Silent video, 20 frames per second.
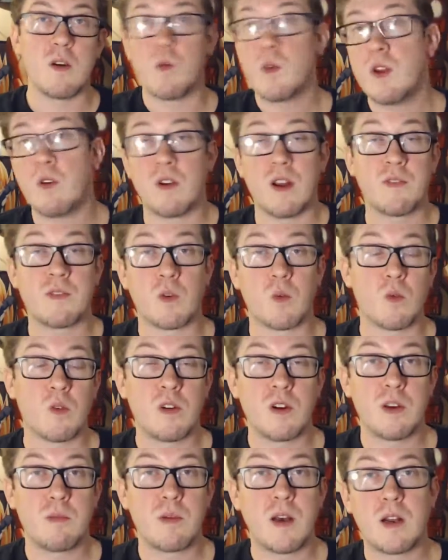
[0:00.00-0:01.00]
We don't have to
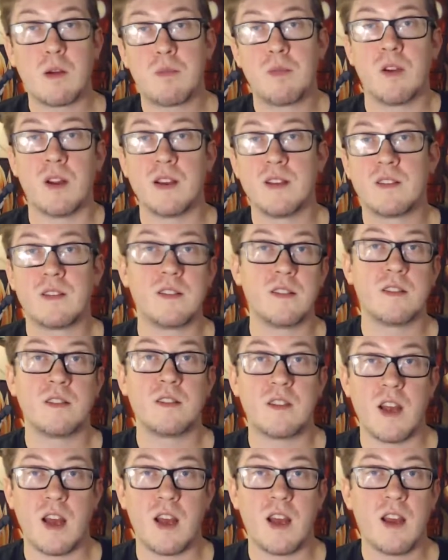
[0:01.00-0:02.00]
worry about a place to
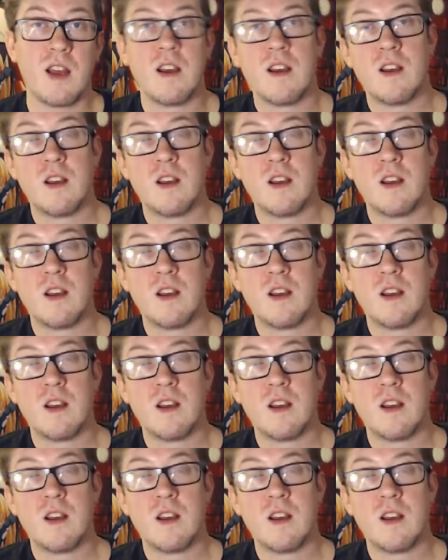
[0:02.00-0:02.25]
stay.